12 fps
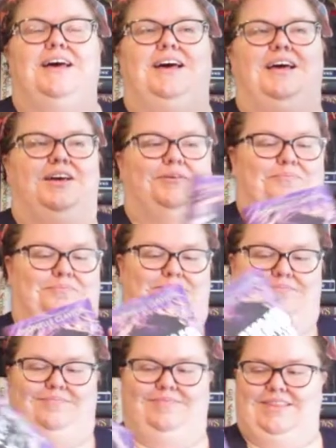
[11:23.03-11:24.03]

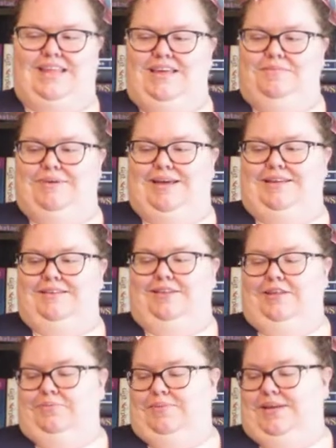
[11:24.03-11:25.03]
But
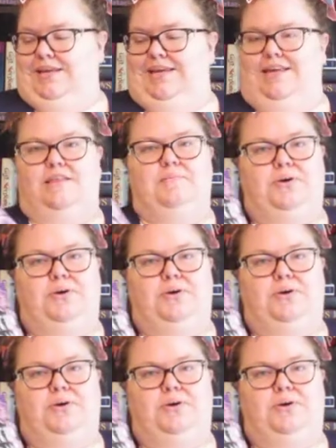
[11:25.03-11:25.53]
this one is